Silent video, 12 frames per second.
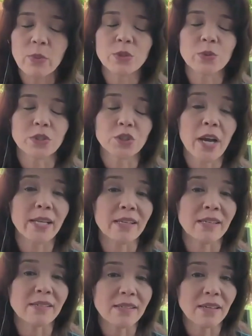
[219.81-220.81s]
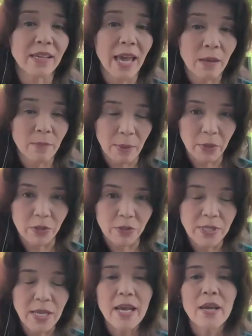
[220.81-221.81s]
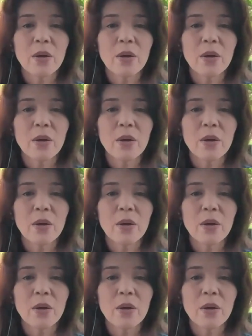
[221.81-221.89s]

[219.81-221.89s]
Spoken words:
which were Chinese gang members,